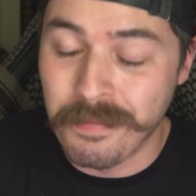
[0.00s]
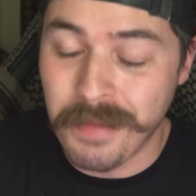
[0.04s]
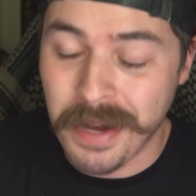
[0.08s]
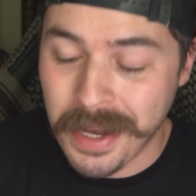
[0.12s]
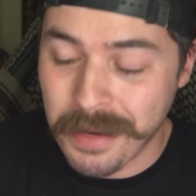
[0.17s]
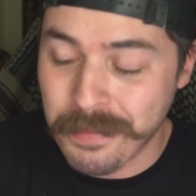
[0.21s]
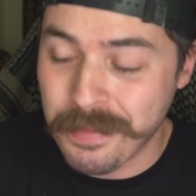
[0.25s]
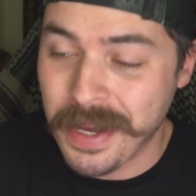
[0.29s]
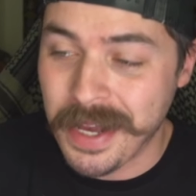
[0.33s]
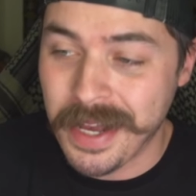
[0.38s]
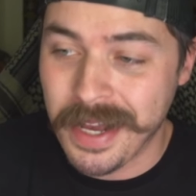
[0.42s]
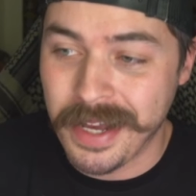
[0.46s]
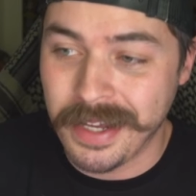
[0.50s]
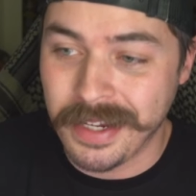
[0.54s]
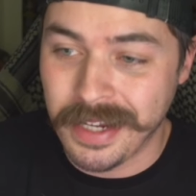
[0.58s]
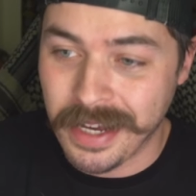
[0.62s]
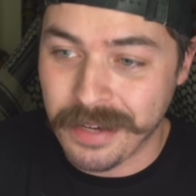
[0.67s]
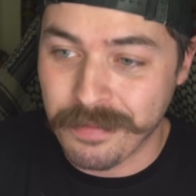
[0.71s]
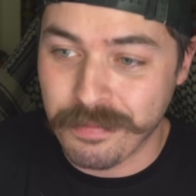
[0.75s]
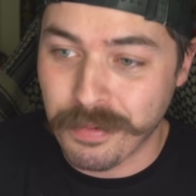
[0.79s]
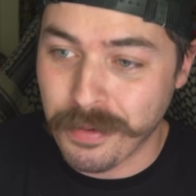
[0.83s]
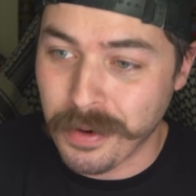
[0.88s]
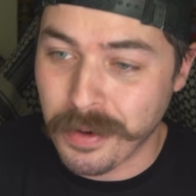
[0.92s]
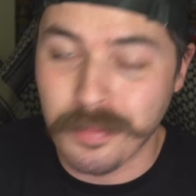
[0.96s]
My bad,
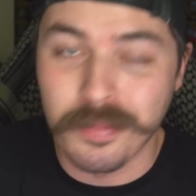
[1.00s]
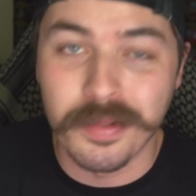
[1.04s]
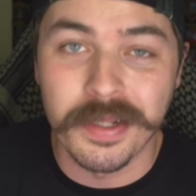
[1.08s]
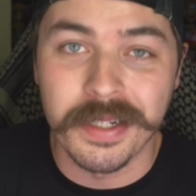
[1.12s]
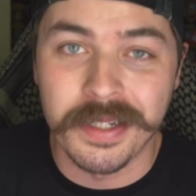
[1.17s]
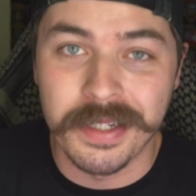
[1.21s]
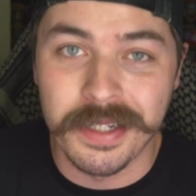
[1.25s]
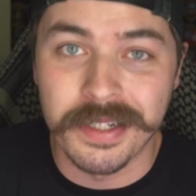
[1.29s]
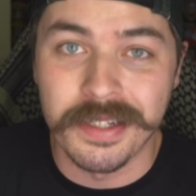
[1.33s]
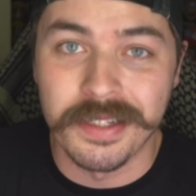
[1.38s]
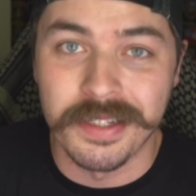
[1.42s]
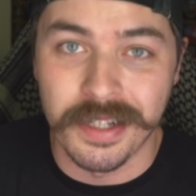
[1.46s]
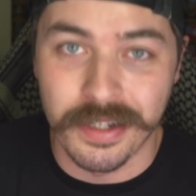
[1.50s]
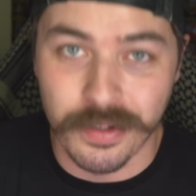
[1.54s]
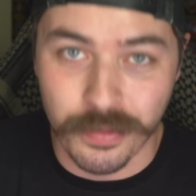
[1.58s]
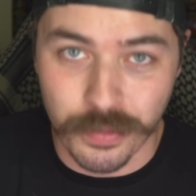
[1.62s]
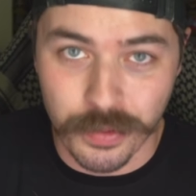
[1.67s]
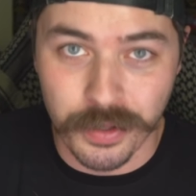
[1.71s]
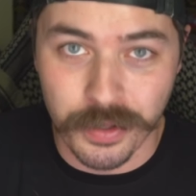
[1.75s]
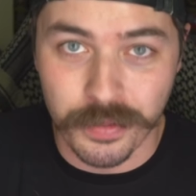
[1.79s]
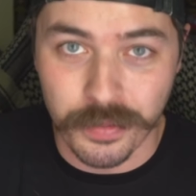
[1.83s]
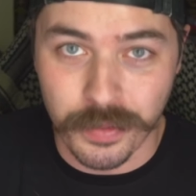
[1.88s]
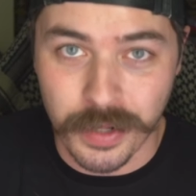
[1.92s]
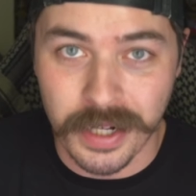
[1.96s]
I probably did set a
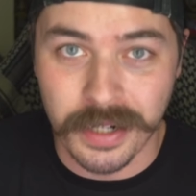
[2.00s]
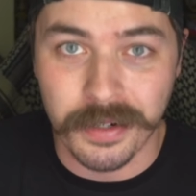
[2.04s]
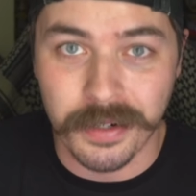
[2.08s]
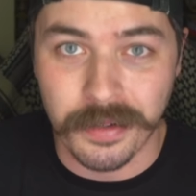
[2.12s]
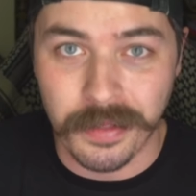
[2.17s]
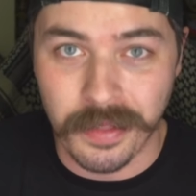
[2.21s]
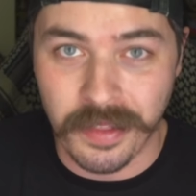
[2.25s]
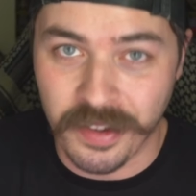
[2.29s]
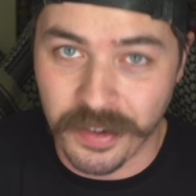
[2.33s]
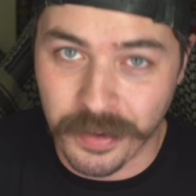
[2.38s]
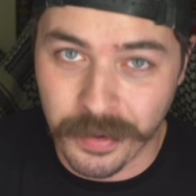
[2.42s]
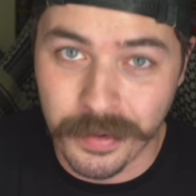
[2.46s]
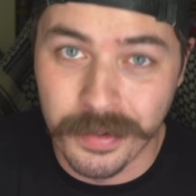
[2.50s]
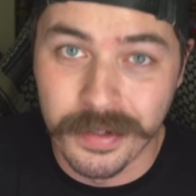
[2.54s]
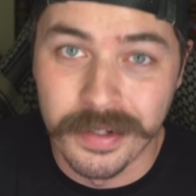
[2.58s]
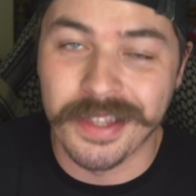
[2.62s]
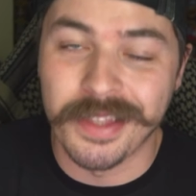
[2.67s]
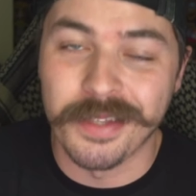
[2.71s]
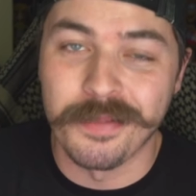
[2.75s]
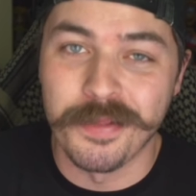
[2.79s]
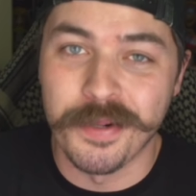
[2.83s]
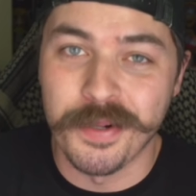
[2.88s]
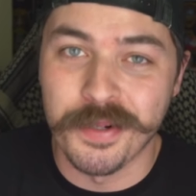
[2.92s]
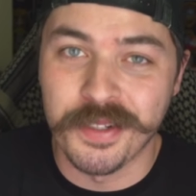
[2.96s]
world record though.
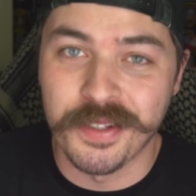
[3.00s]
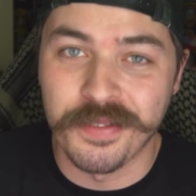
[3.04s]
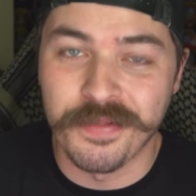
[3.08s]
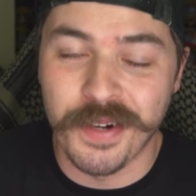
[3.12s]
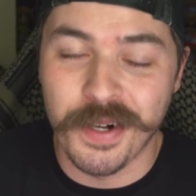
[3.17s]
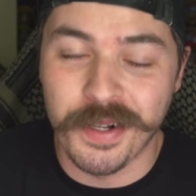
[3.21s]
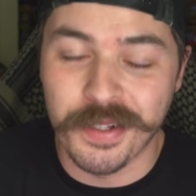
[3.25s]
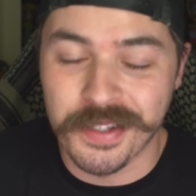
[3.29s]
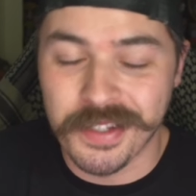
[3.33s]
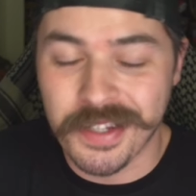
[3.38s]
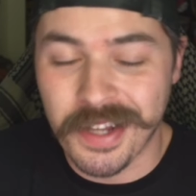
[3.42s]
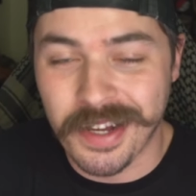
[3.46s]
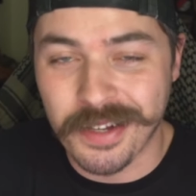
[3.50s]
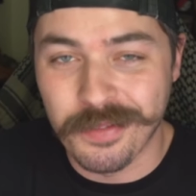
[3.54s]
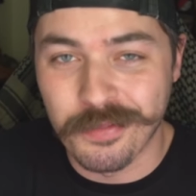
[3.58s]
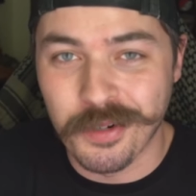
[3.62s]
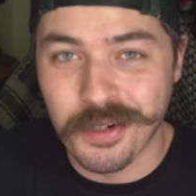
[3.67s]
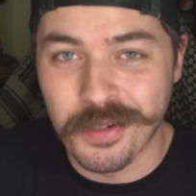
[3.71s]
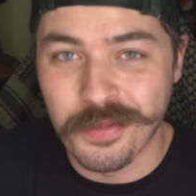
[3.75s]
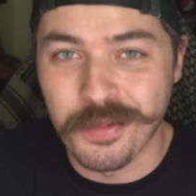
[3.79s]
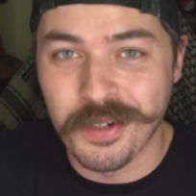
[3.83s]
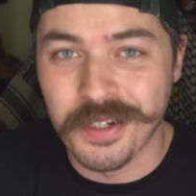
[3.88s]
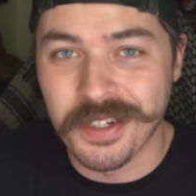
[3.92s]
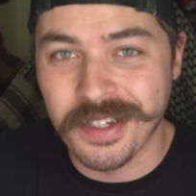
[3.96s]
Like the most false
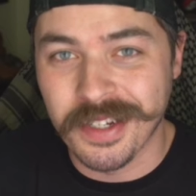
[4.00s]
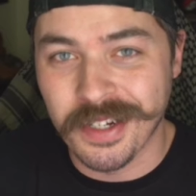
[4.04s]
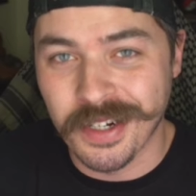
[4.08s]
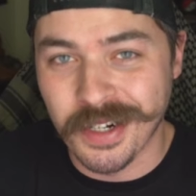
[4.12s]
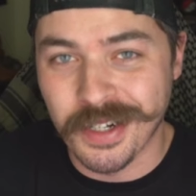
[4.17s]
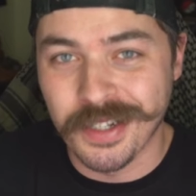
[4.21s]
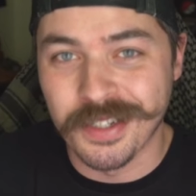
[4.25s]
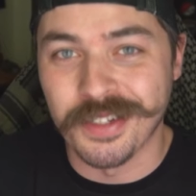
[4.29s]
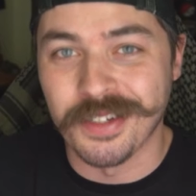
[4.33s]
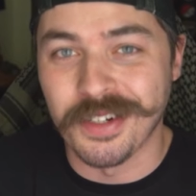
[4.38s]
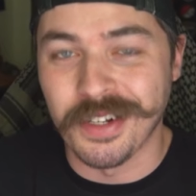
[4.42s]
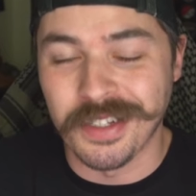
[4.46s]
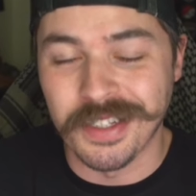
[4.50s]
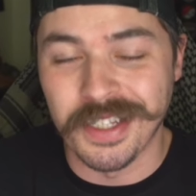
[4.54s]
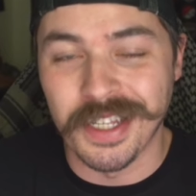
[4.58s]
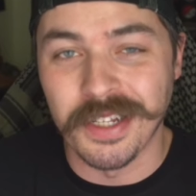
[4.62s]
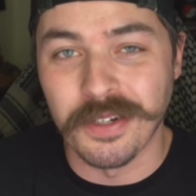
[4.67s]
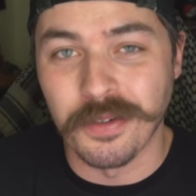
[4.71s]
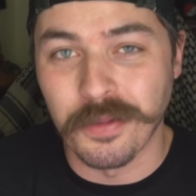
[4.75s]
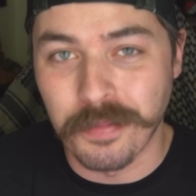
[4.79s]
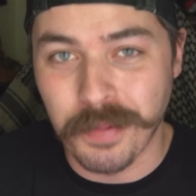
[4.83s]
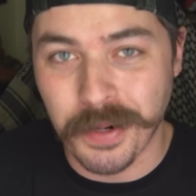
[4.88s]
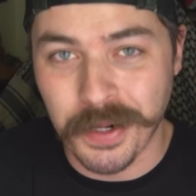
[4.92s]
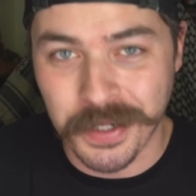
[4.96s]
911 calls on a
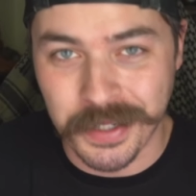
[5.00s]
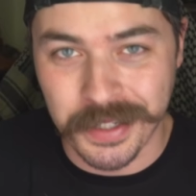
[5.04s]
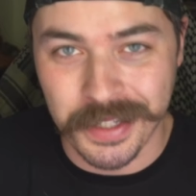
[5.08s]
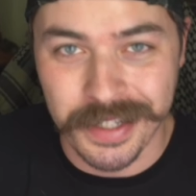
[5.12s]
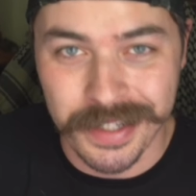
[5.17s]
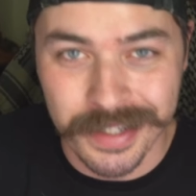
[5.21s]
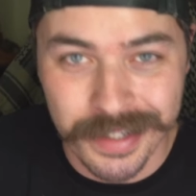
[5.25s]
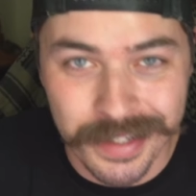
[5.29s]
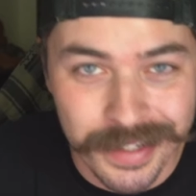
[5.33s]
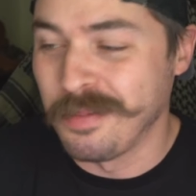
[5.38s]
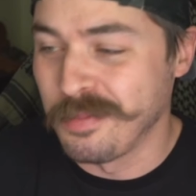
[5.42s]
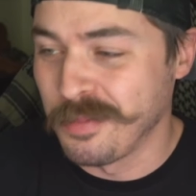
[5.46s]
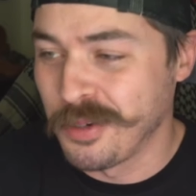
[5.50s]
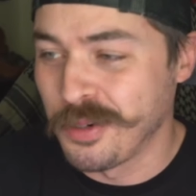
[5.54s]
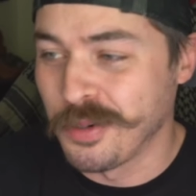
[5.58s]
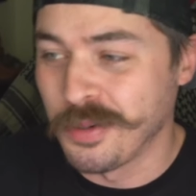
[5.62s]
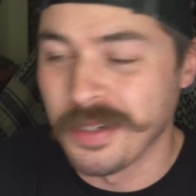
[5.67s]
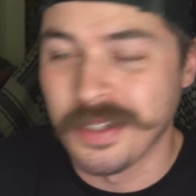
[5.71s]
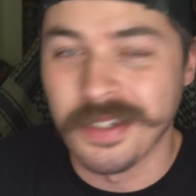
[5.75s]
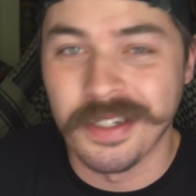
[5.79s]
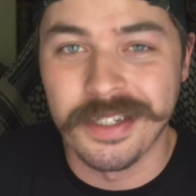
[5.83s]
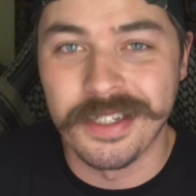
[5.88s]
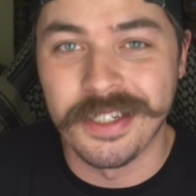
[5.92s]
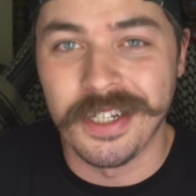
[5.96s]
single person. I'm
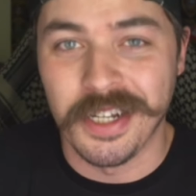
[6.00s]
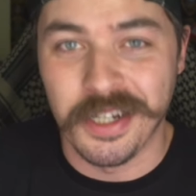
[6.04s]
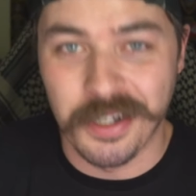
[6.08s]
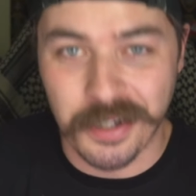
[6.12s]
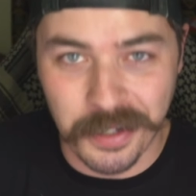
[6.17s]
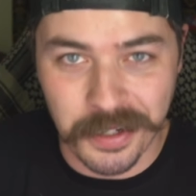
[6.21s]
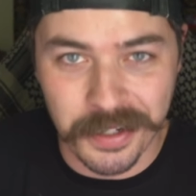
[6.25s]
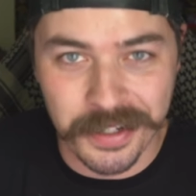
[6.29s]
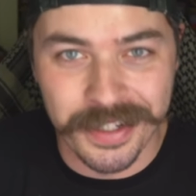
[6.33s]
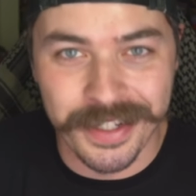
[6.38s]
going to jail.